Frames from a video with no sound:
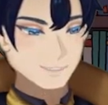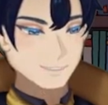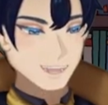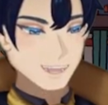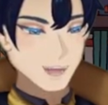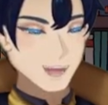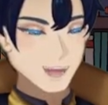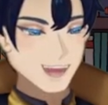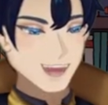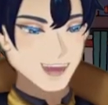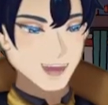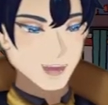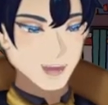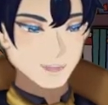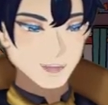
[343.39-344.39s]

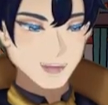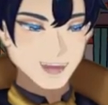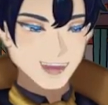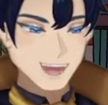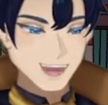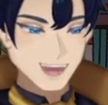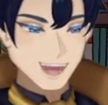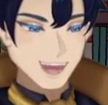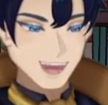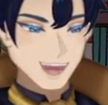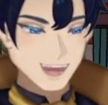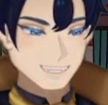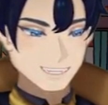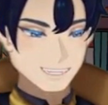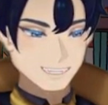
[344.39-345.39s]
Domenico, foreseeing this,
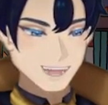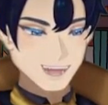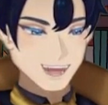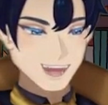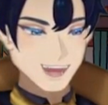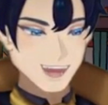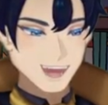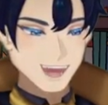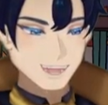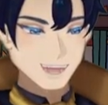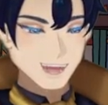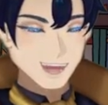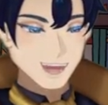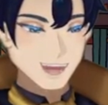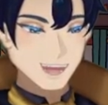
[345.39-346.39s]
had sent his
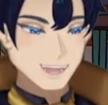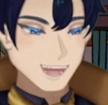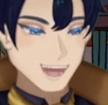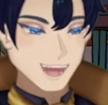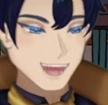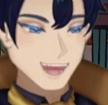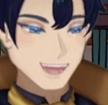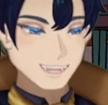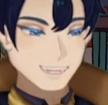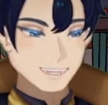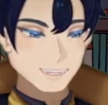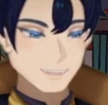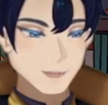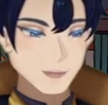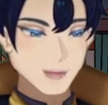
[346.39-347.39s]
aunt's fly,
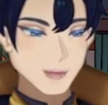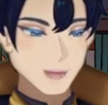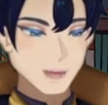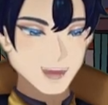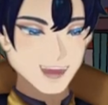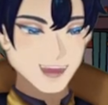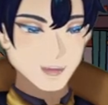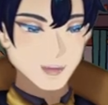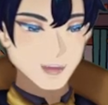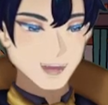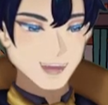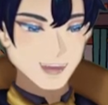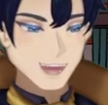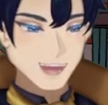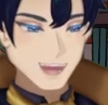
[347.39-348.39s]
driven by her
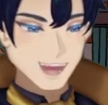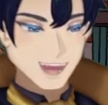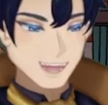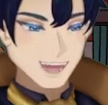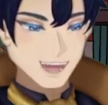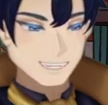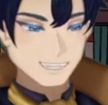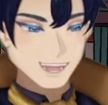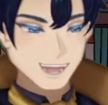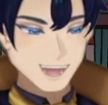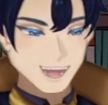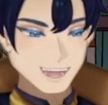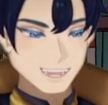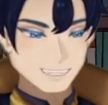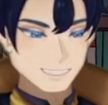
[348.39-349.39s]
son, his
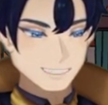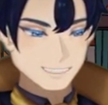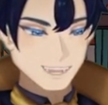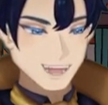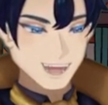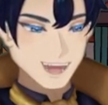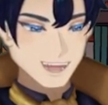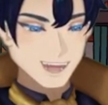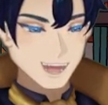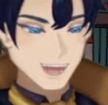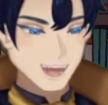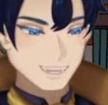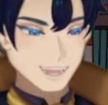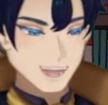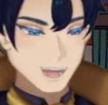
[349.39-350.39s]
cousin, and his
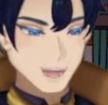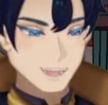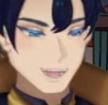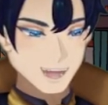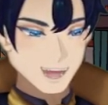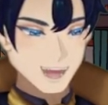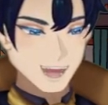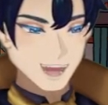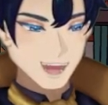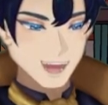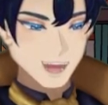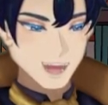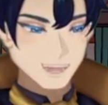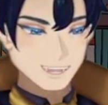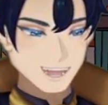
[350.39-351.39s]
aunt and her fly lived
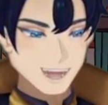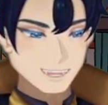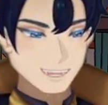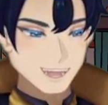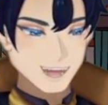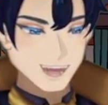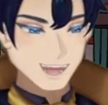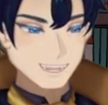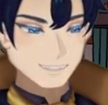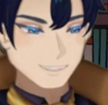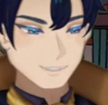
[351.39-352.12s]
at Castanedo,